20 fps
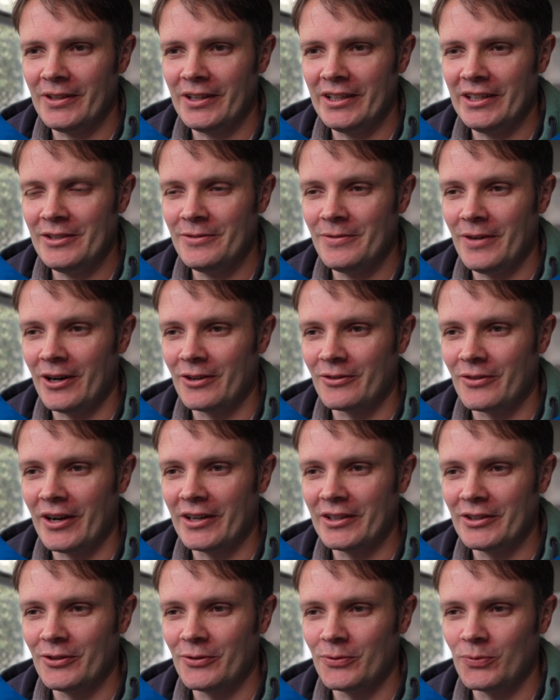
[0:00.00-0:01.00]
eval
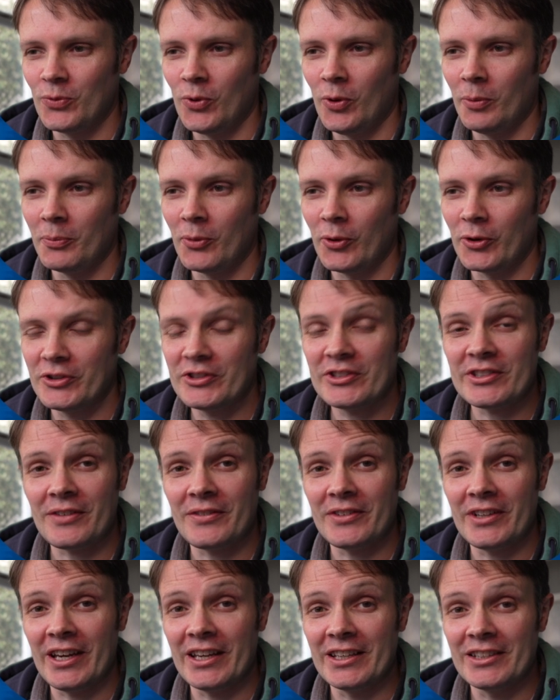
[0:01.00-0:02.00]
rate of
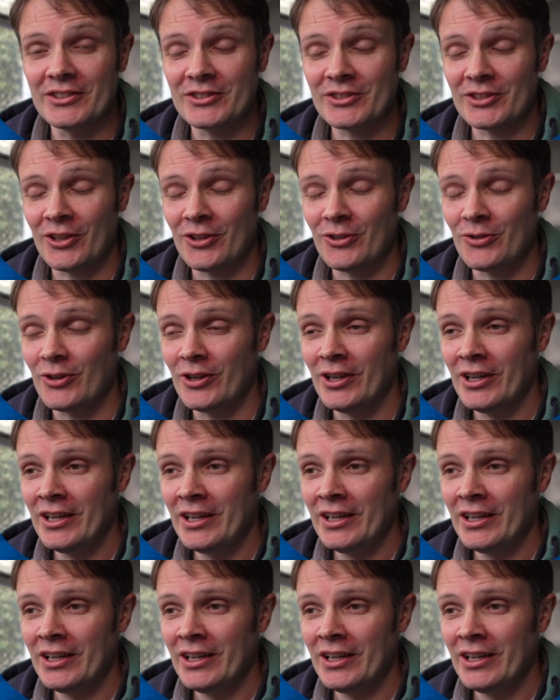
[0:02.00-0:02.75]
1.78, so